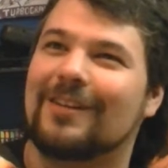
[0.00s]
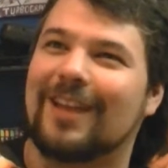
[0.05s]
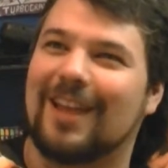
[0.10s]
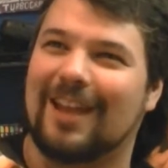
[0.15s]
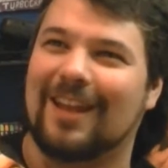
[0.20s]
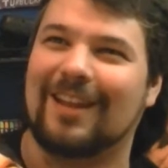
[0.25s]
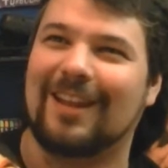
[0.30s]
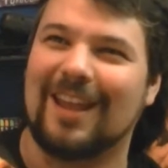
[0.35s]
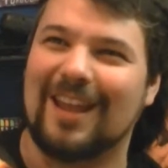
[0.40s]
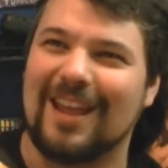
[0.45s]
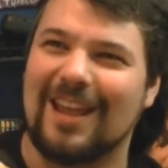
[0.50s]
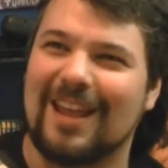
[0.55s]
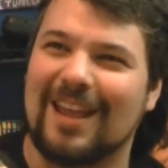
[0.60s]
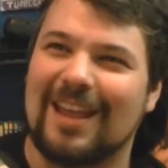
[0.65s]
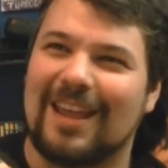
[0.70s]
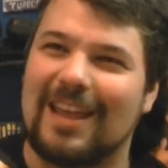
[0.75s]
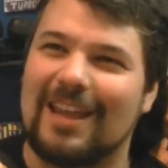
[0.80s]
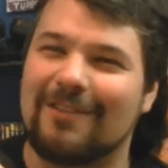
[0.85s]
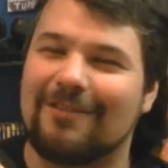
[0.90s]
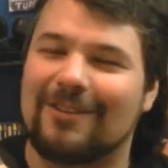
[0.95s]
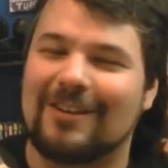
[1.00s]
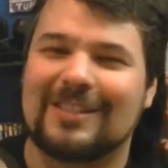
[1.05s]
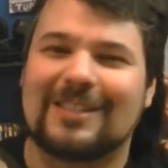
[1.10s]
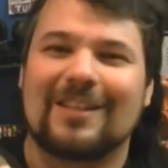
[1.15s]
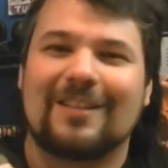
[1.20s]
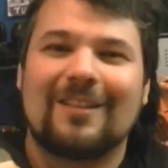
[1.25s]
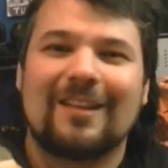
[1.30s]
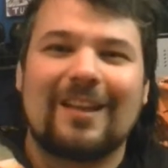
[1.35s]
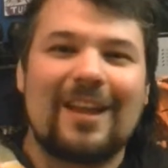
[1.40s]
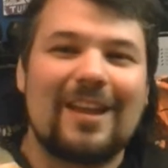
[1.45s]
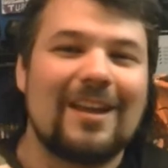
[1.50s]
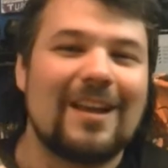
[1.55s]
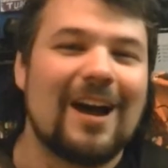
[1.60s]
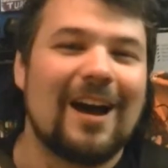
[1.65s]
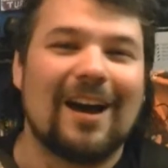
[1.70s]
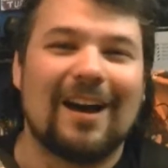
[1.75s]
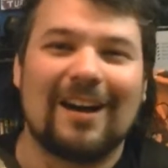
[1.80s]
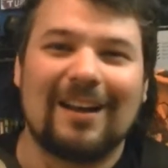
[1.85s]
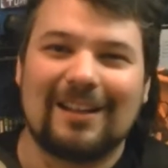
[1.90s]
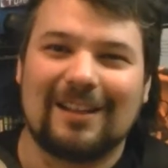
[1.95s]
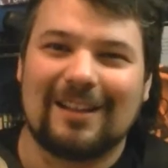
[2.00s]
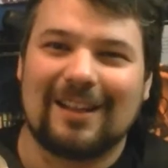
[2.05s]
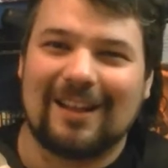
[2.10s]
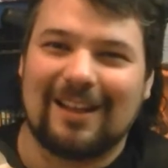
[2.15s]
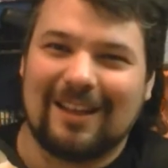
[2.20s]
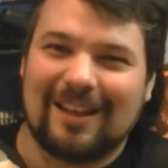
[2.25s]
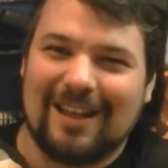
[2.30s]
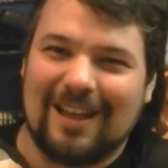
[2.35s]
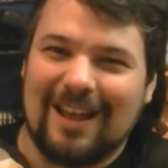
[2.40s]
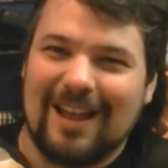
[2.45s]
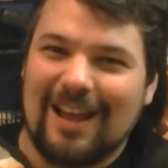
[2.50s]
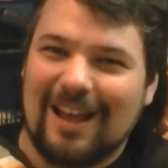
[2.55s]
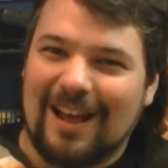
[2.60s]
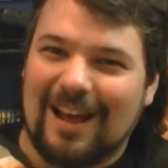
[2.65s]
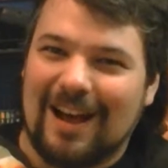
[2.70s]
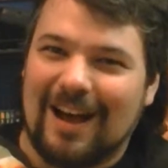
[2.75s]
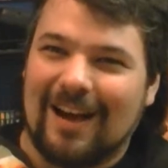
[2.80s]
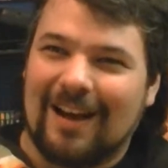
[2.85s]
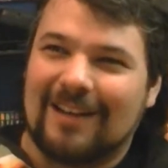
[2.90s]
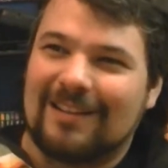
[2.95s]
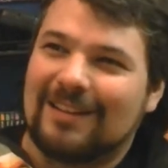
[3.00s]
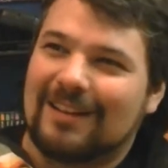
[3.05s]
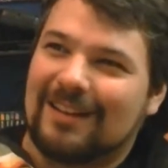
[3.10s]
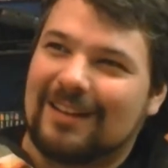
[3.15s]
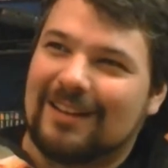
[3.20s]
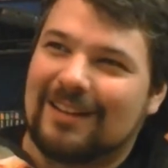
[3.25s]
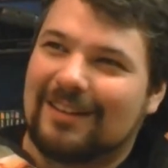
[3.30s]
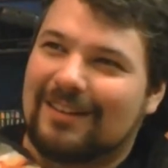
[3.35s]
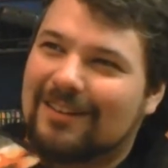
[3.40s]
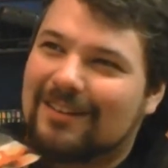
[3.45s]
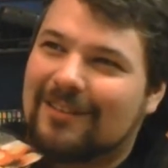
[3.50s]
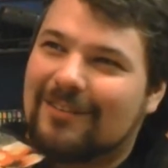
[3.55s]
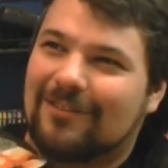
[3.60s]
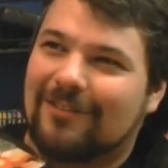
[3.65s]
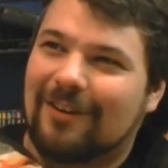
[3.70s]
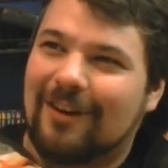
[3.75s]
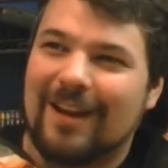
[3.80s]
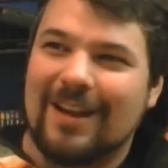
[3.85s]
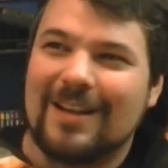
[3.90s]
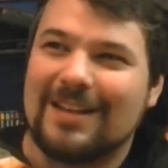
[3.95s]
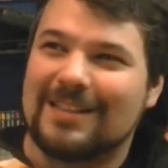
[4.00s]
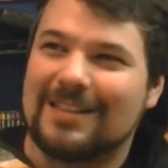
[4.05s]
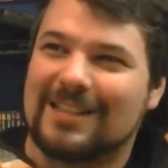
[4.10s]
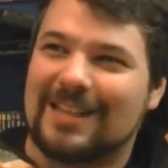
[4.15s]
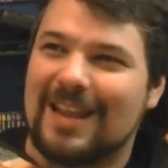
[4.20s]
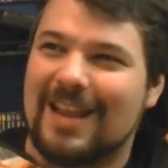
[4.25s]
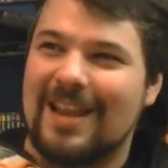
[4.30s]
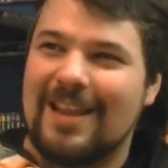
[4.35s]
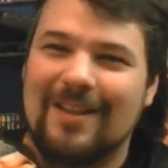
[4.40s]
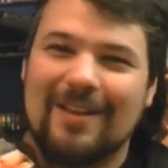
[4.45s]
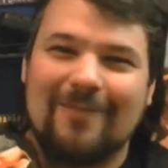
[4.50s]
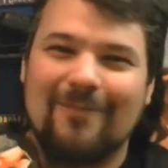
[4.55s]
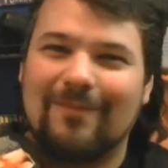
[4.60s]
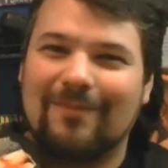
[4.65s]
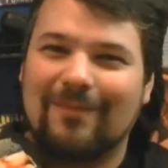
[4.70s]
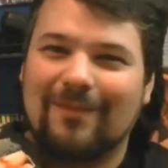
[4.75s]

and he recently got like a crazy